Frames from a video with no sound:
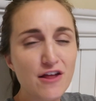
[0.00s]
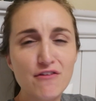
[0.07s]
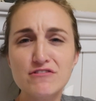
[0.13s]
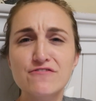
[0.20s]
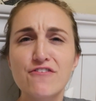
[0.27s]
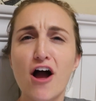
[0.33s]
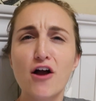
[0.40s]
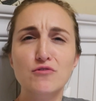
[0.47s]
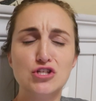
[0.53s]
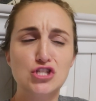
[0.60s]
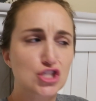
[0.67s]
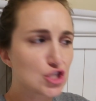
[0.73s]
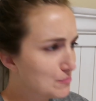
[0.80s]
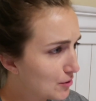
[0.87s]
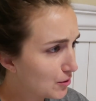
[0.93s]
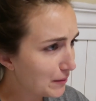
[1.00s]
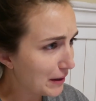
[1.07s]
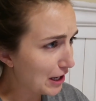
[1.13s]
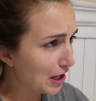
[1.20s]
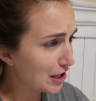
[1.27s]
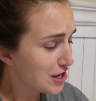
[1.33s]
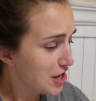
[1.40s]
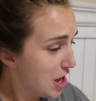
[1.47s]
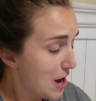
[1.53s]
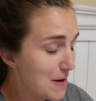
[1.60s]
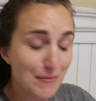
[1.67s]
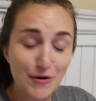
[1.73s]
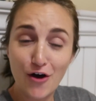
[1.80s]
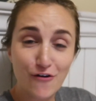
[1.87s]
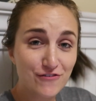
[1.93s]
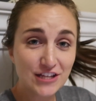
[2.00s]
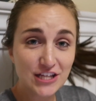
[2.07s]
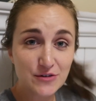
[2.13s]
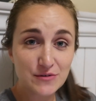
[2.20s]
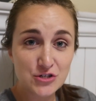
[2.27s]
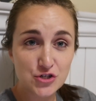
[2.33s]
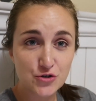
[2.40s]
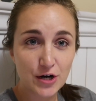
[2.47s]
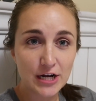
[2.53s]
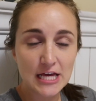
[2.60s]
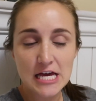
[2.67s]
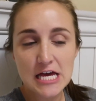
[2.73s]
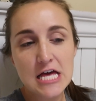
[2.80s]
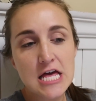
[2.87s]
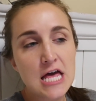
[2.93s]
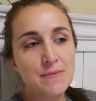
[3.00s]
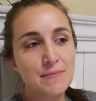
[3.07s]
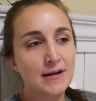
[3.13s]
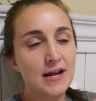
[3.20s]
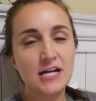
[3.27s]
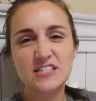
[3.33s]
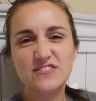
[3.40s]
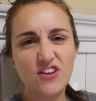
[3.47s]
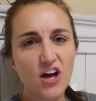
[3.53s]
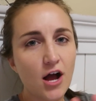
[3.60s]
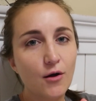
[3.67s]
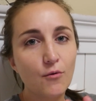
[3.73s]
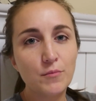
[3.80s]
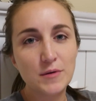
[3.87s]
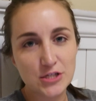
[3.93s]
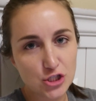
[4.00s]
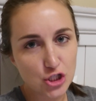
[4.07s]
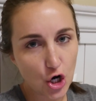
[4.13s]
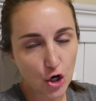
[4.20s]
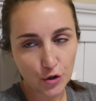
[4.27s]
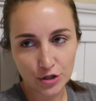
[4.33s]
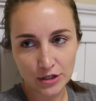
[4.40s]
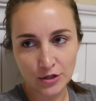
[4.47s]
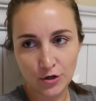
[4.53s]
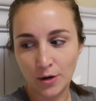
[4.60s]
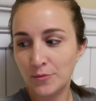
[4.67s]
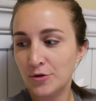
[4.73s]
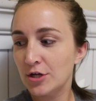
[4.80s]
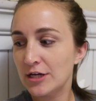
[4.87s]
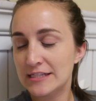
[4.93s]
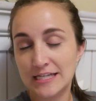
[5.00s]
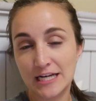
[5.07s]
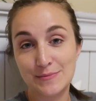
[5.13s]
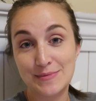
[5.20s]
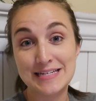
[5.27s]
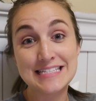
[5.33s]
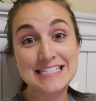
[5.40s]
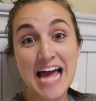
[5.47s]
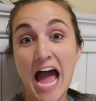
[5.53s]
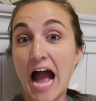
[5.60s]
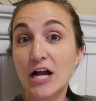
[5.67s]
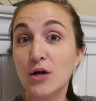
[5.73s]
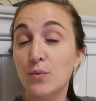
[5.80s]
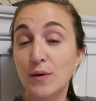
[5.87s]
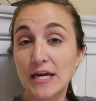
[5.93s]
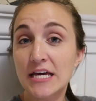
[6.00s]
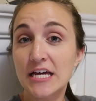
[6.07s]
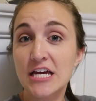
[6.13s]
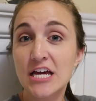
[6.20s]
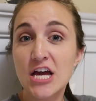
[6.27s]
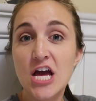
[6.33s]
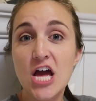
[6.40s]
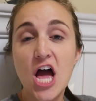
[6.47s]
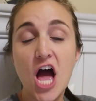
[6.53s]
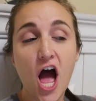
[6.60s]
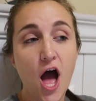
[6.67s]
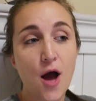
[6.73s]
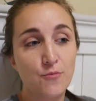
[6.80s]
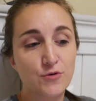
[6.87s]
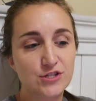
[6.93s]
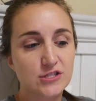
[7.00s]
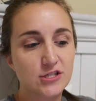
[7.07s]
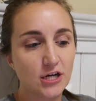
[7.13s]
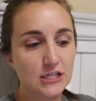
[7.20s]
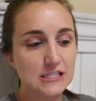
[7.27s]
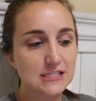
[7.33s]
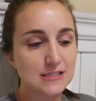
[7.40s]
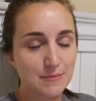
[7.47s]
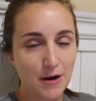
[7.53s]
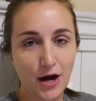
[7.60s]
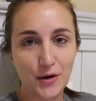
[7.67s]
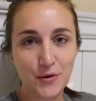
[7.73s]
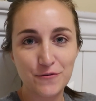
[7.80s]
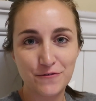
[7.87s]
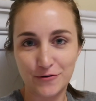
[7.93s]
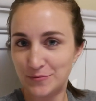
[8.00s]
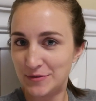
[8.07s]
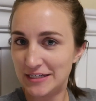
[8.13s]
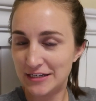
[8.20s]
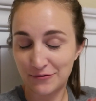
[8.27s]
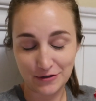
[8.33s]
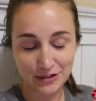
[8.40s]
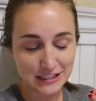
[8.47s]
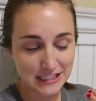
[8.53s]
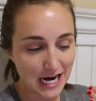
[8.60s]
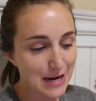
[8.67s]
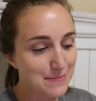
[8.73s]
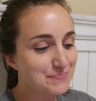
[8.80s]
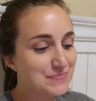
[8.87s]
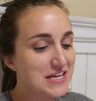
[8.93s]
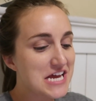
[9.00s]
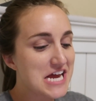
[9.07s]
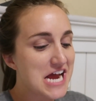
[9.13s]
know this vlog was super weird, but hopefully you enjoyed it. My next vlog will be totally normal. It's gonna be tech week, which starts tomorrow for me in real time.